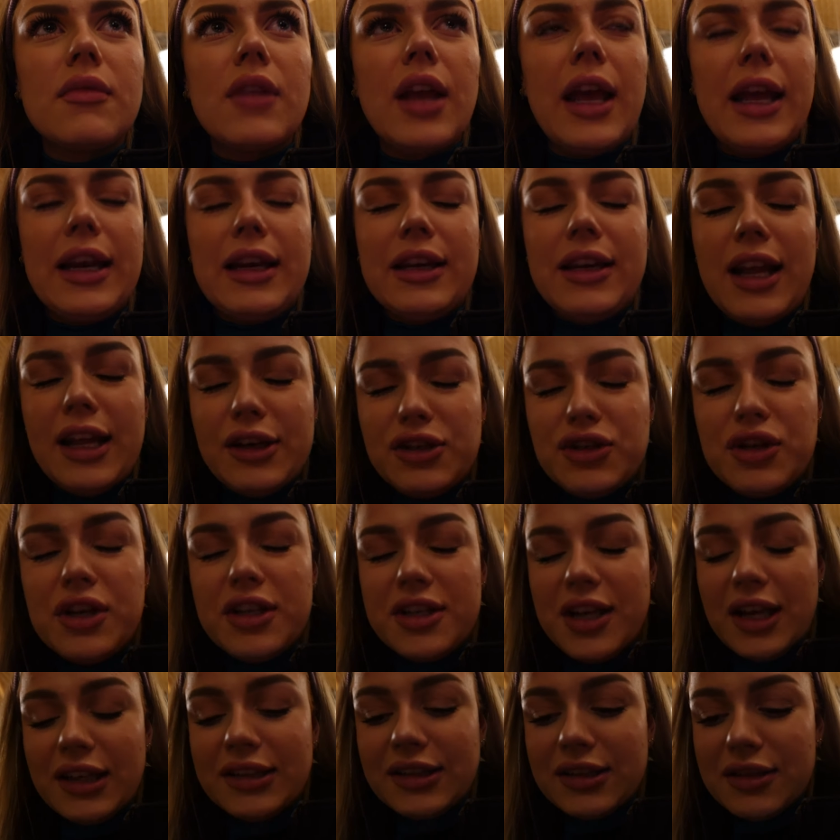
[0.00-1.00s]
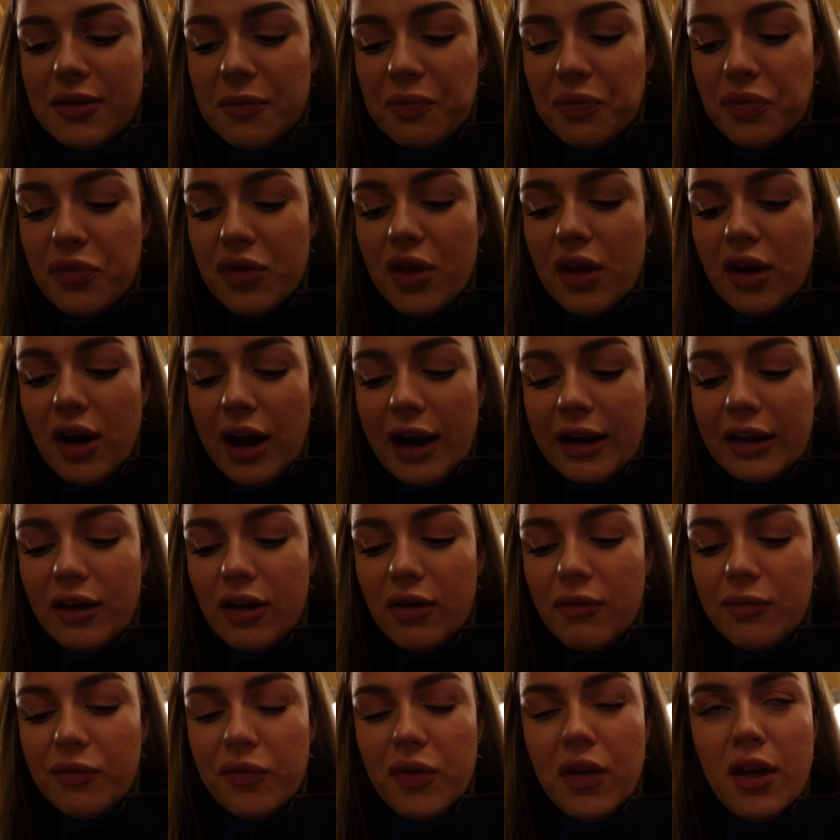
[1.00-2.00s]
It literally tastes like
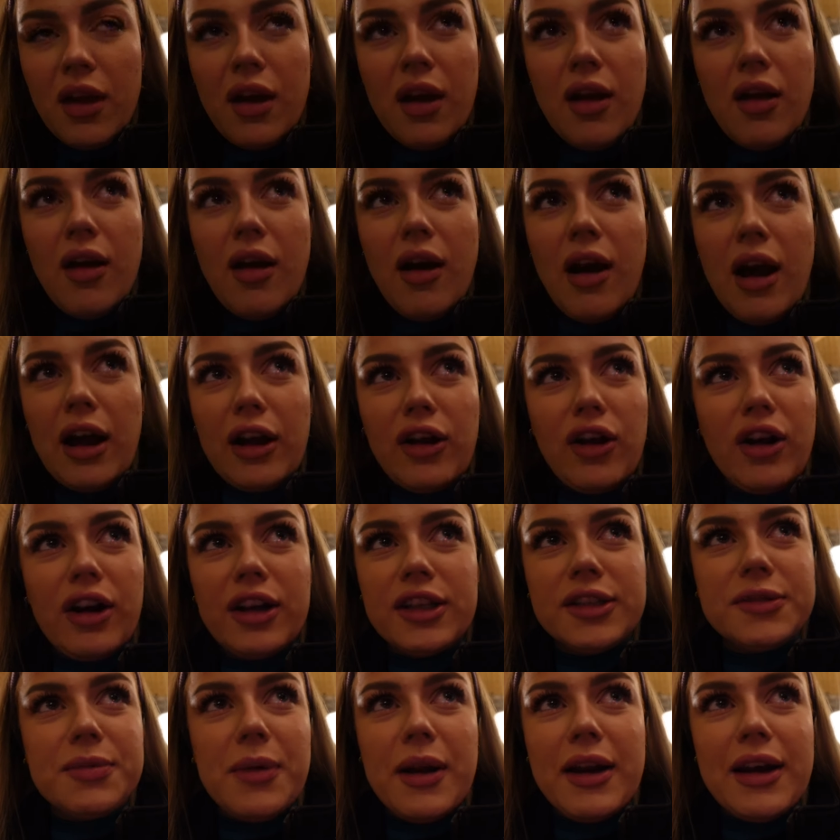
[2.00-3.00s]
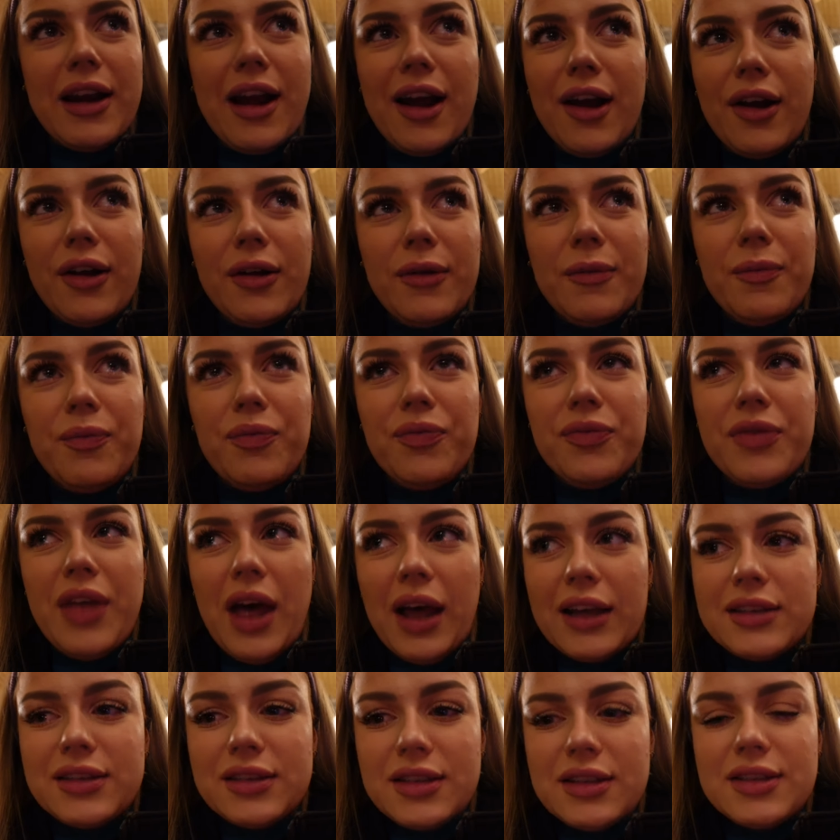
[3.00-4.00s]
I can't explain how
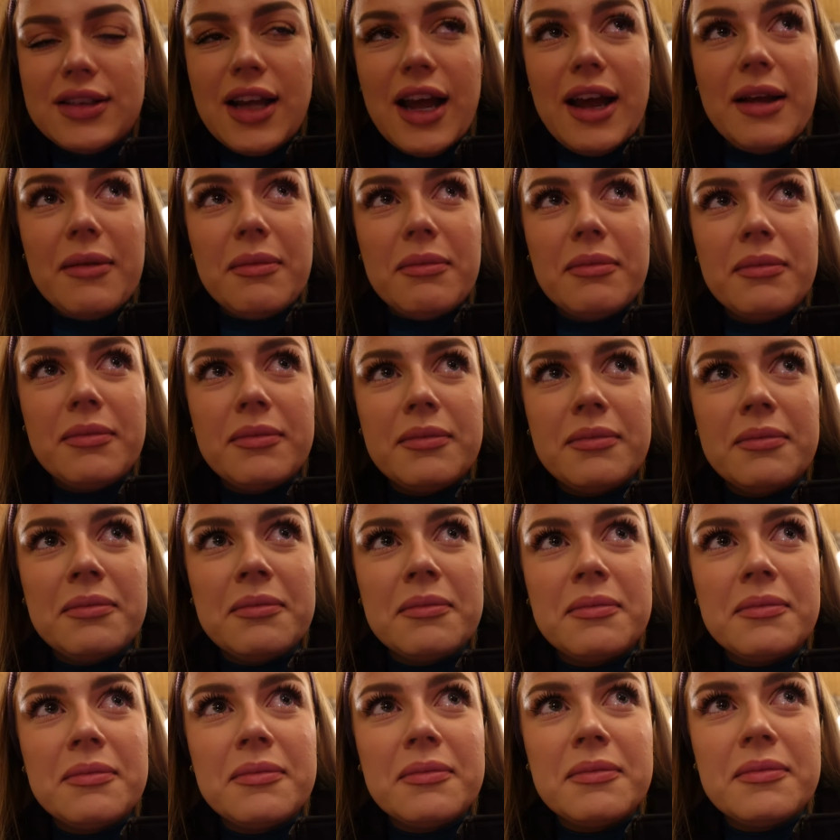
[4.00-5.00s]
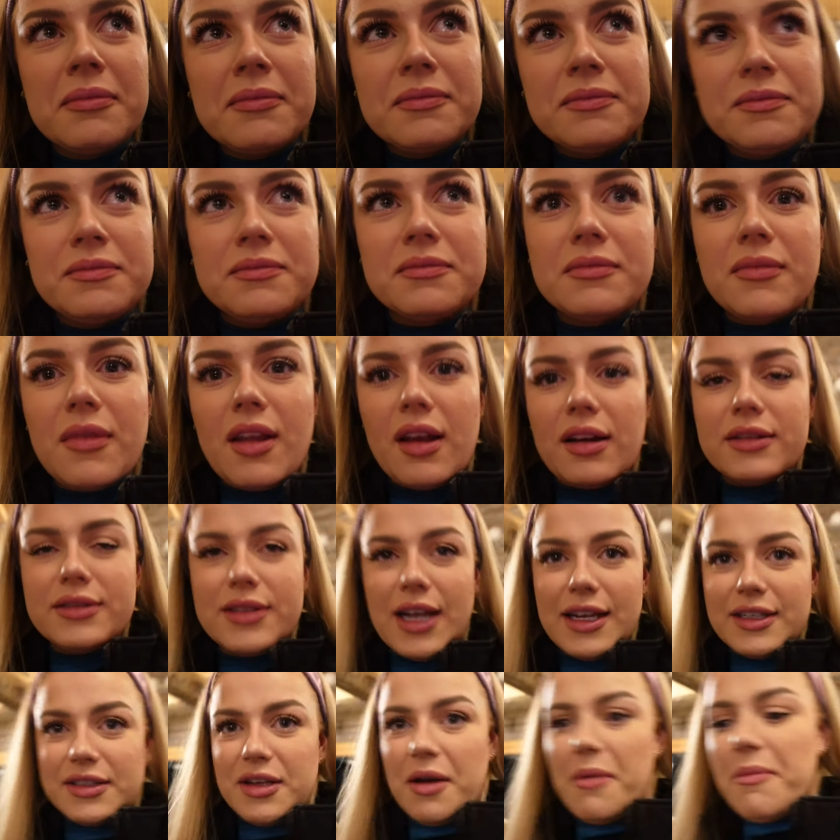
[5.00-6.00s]
that's the same.
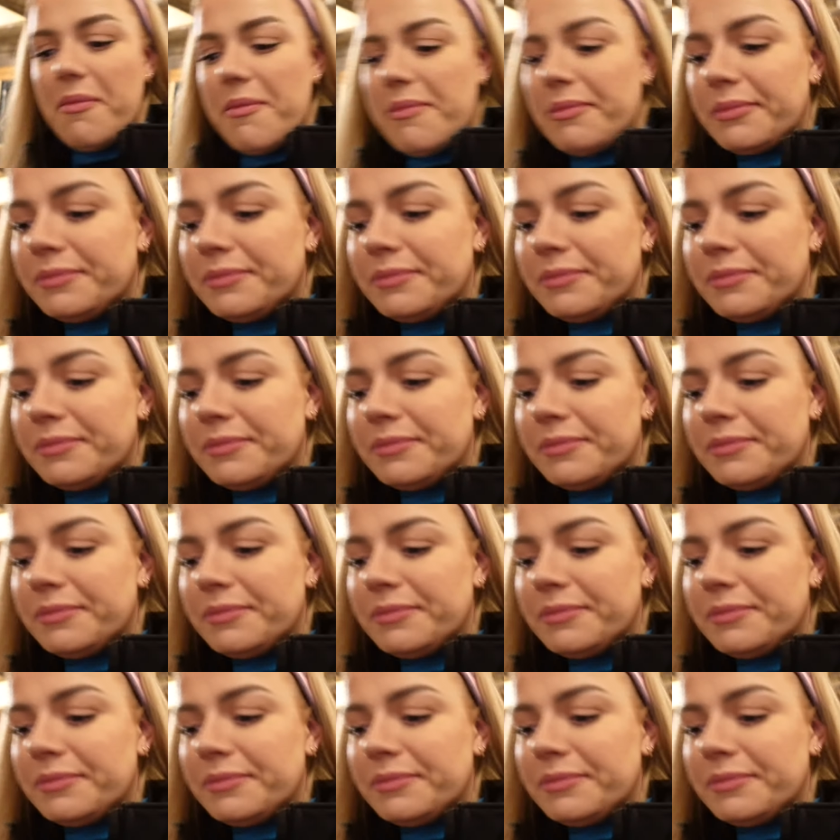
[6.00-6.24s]
Taste some.